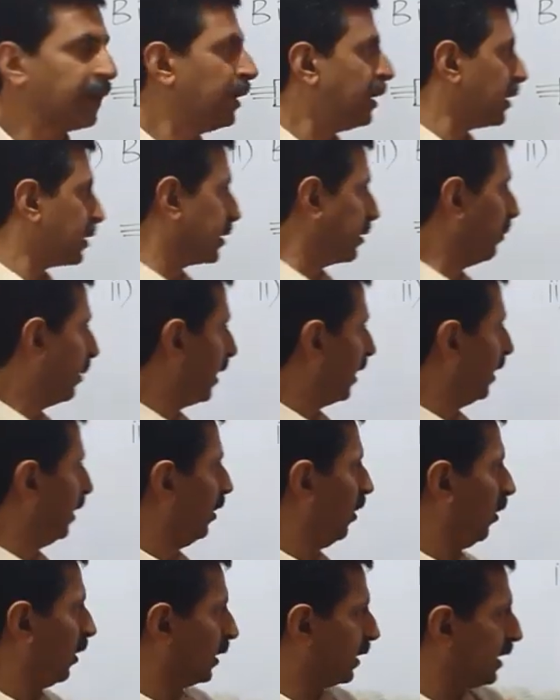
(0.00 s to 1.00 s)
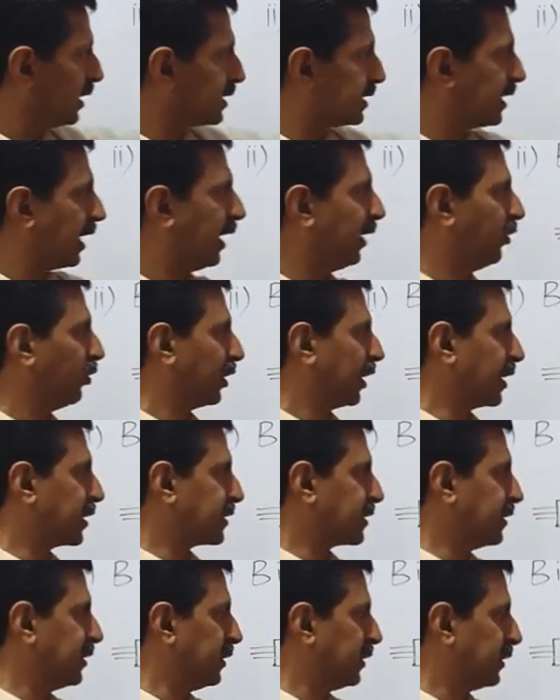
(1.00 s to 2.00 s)
Similarly, on this side, we can
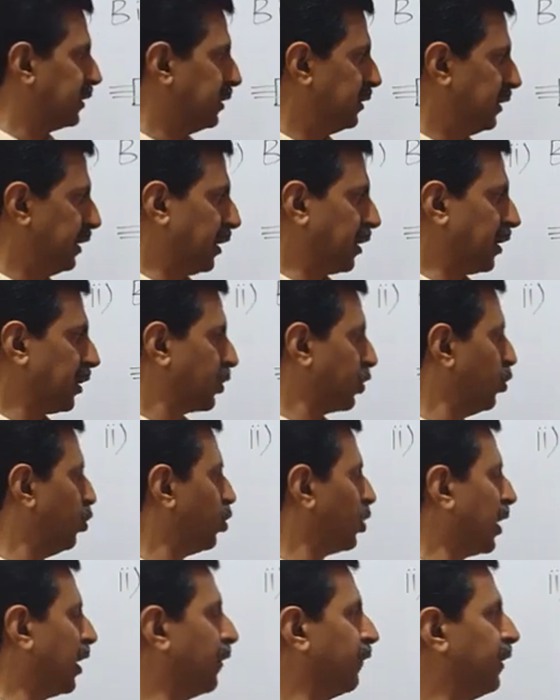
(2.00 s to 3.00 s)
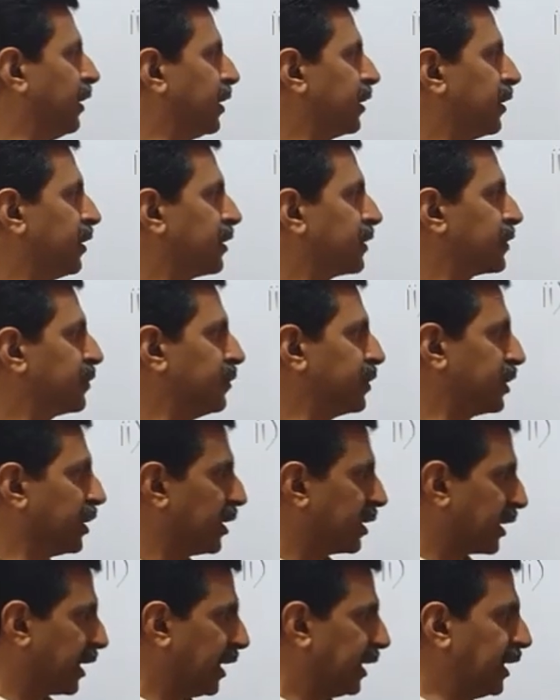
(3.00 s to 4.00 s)
see there are two converters which
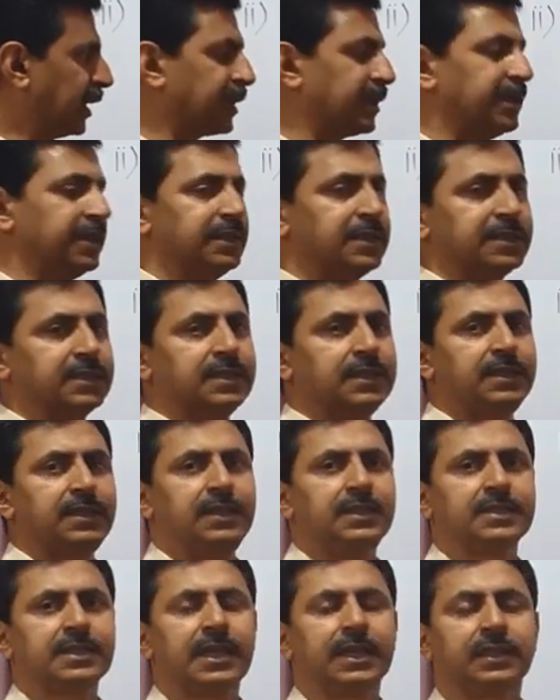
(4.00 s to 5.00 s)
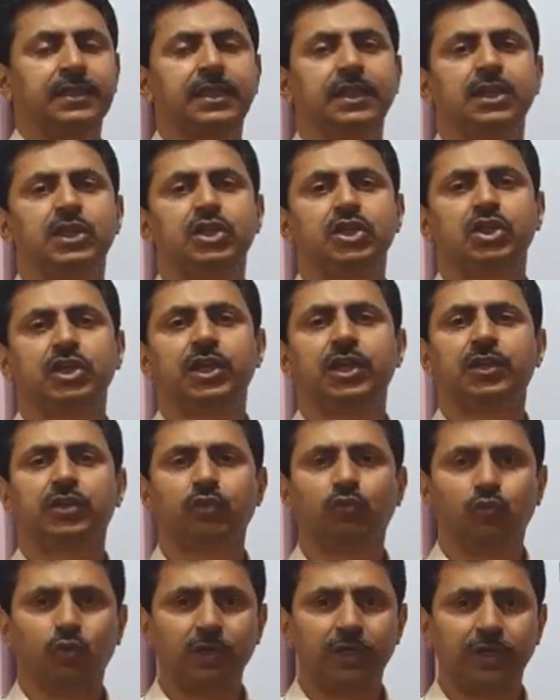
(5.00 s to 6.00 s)
are connected in series and they share the
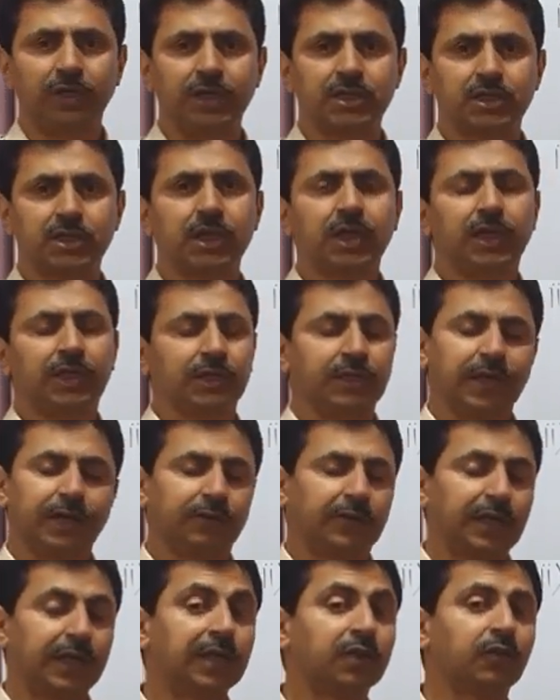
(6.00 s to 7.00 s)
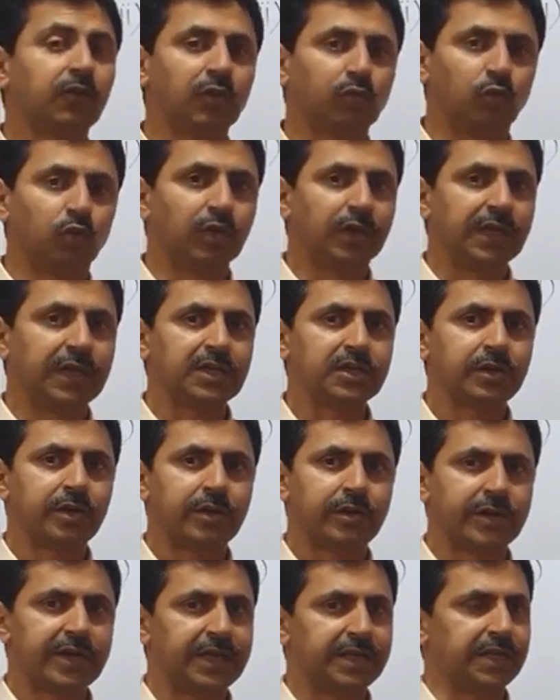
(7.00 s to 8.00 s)
voltage. They have the equal voltage
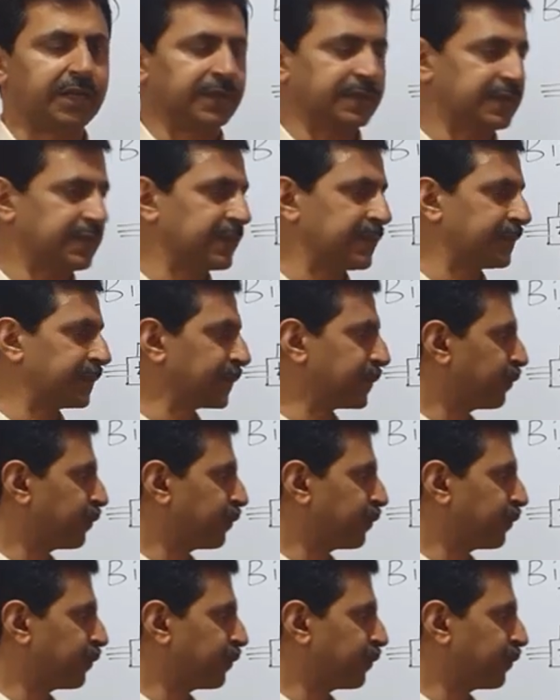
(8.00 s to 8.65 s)
ratings,